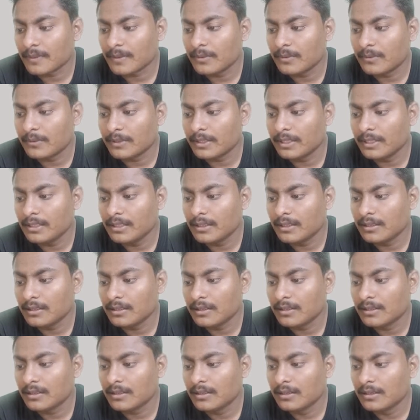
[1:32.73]
Okay,
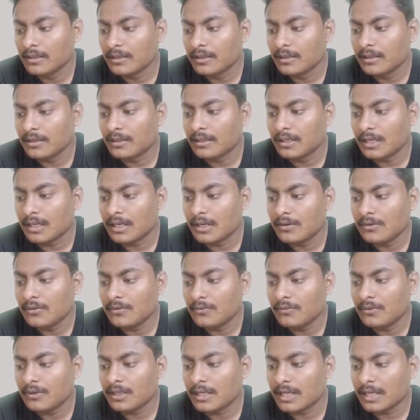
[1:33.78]
now
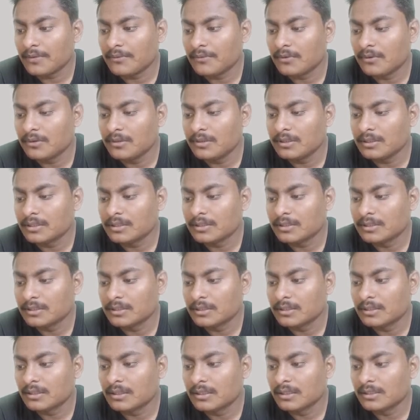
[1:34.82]
what I want
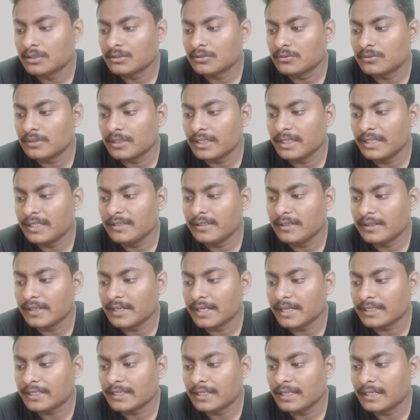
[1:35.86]
to create a
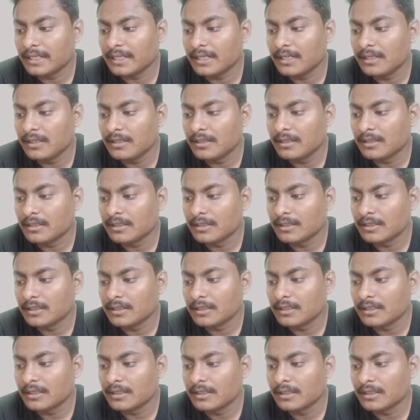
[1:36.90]
rectangle
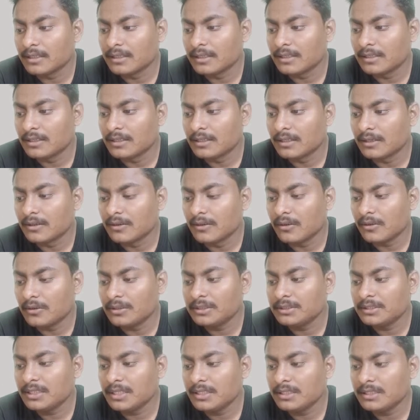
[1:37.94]

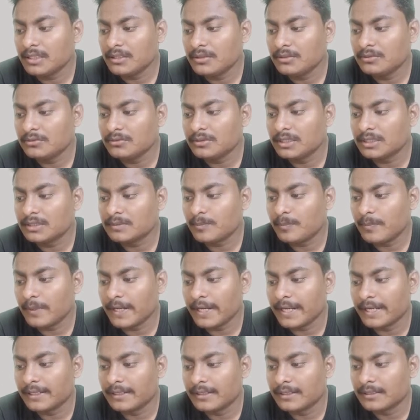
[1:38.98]
horizontal to this
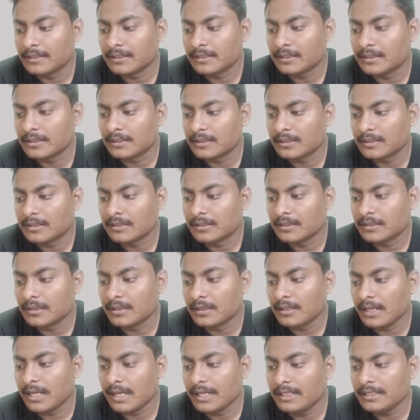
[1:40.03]
plane,
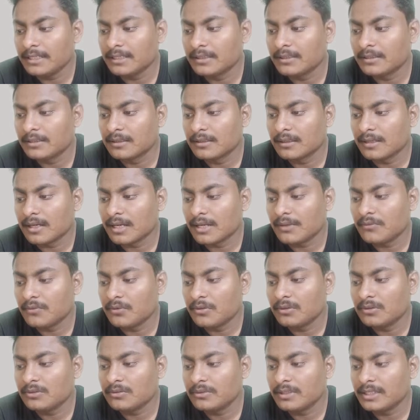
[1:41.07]
like I
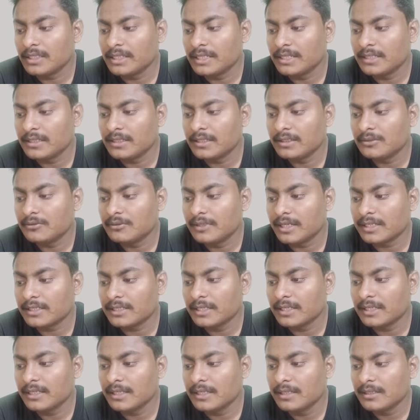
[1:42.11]
want to create a new
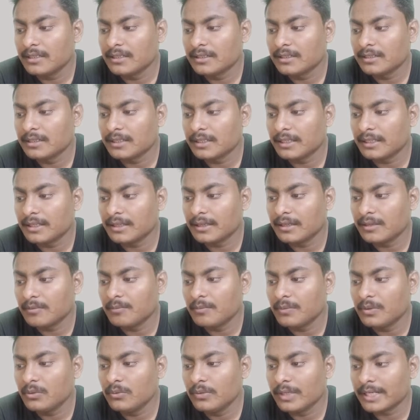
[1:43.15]
rectangle in the
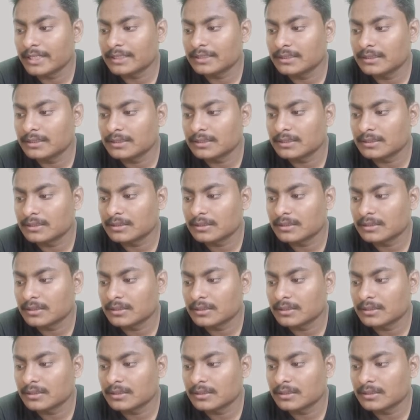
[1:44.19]
blue axis.